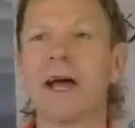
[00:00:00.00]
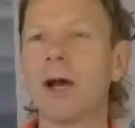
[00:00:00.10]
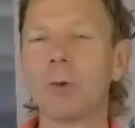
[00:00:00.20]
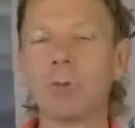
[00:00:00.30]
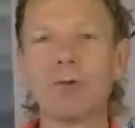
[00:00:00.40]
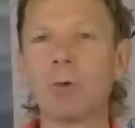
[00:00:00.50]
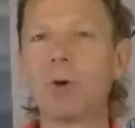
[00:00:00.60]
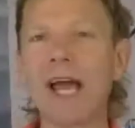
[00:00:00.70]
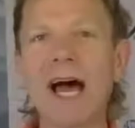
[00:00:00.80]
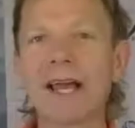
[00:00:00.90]
I hope
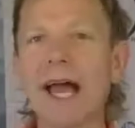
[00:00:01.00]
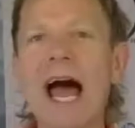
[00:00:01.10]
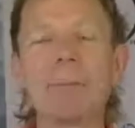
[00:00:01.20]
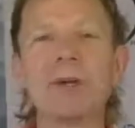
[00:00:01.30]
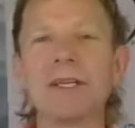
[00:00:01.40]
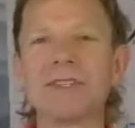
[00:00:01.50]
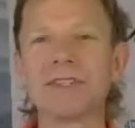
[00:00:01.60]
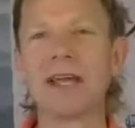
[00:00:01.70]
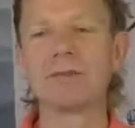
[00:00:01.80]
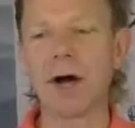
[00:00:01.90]
everyone had a happy and
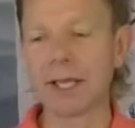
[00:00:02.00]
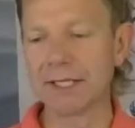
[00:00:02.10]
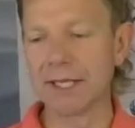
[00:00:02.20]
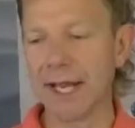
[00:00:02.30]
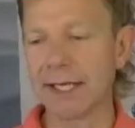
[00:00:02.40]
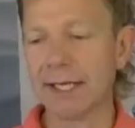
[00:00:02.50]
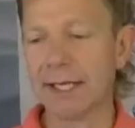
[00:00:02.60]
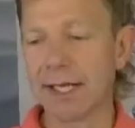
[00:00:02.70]
safe holiday.